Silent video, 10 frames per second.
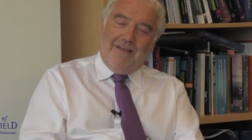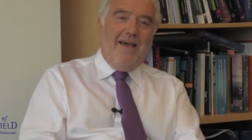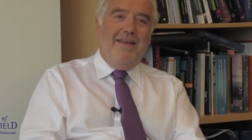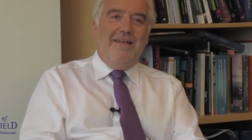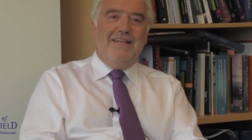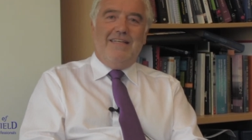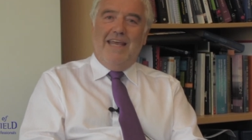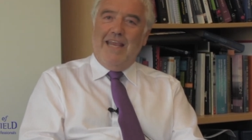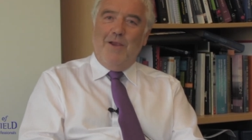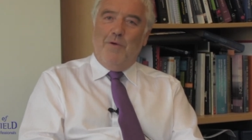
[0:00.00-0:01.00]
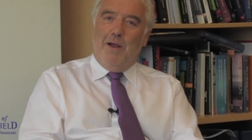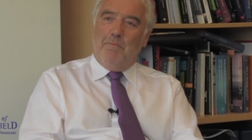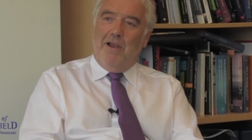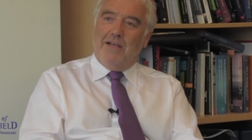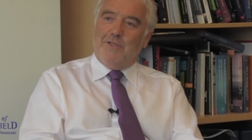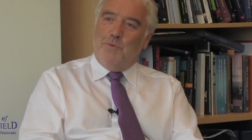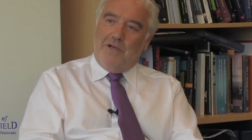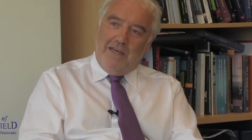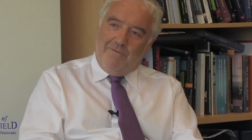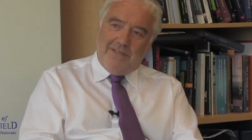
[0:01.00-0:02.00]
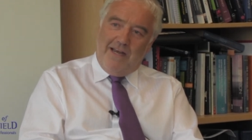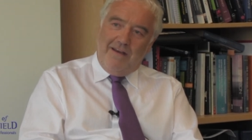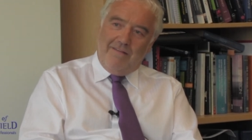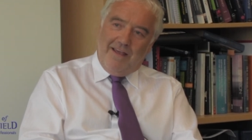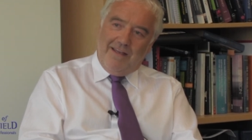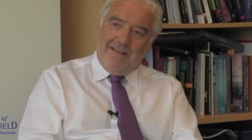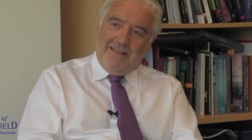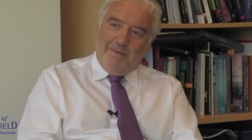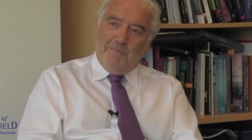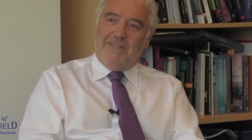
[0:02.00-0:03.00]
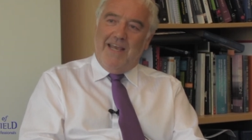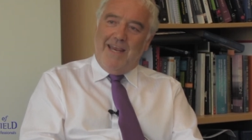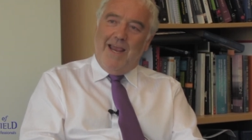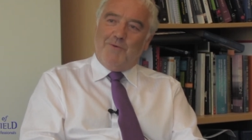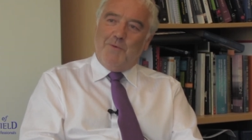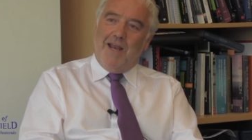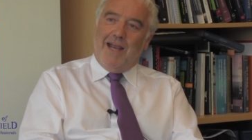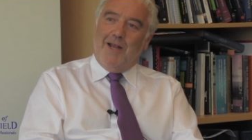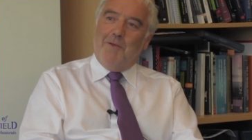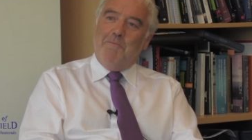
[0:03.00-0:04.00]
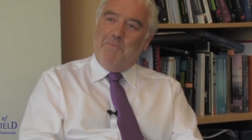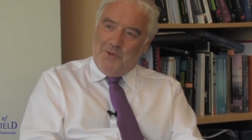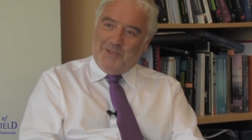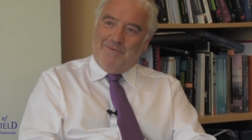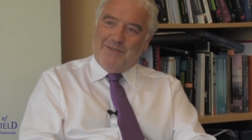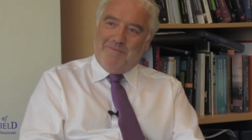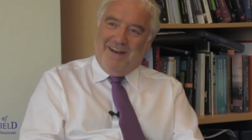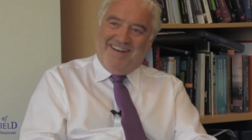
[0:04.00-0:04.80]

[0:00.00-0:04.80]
And taking around plants wouldn't give us any of that, but taking out to a nightclub does give us a bit."